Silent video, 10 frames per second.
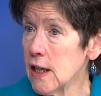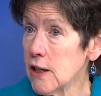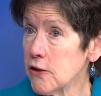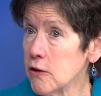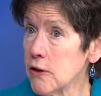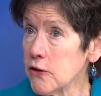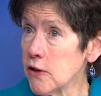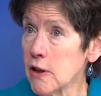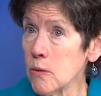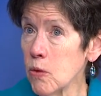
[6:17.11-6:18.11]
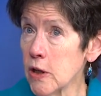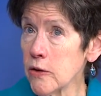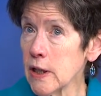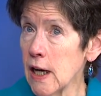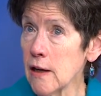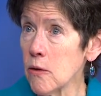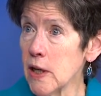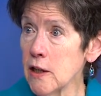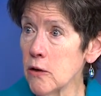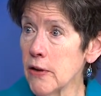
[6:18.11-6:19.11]
sort of started wondering, how do I
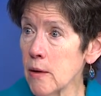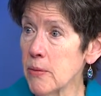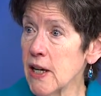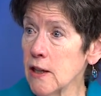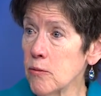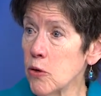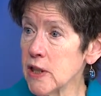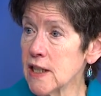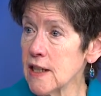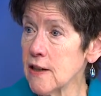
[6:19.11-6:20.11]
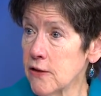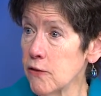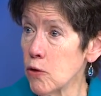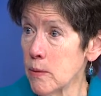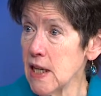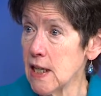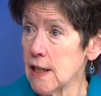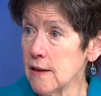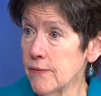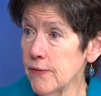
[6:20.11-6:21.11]
know that bag of poison is for
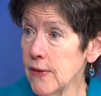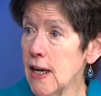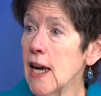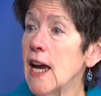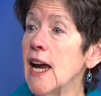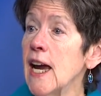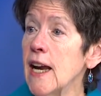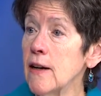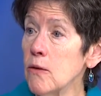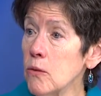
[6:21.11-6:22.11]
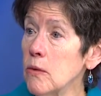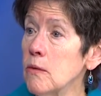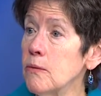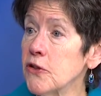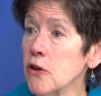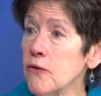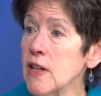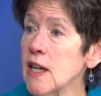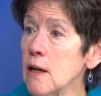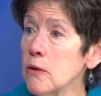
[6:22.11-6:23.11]
me? And so
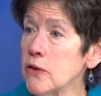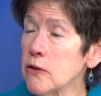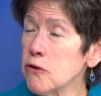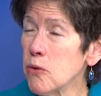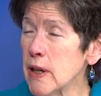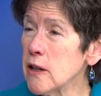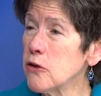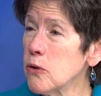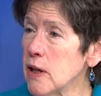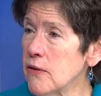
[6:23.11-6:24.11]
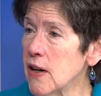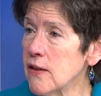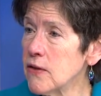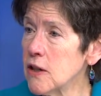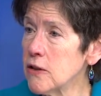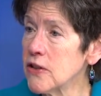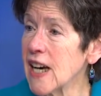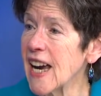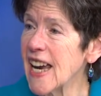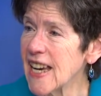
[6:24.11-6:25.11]
V A was twenty to twenty-five years
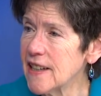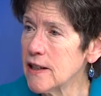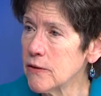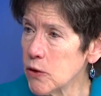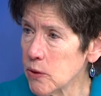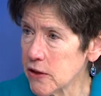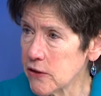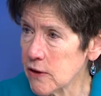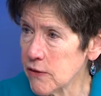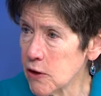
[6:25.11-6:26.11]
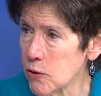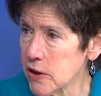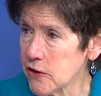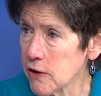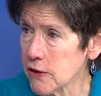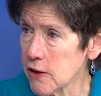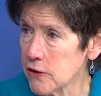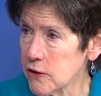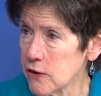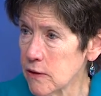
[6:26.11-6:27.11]
ahead of the rest of the U S healthcare
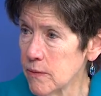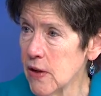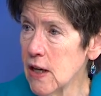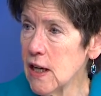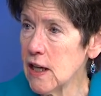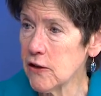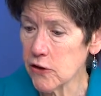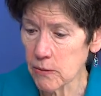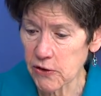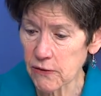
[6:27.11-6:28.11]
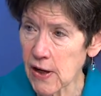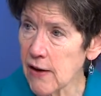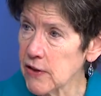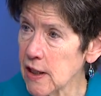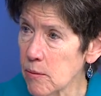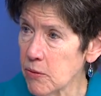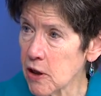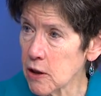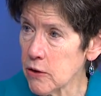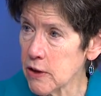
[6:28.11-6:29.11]
system in terms of having that
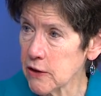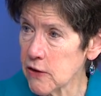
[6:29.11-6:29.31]
barcoding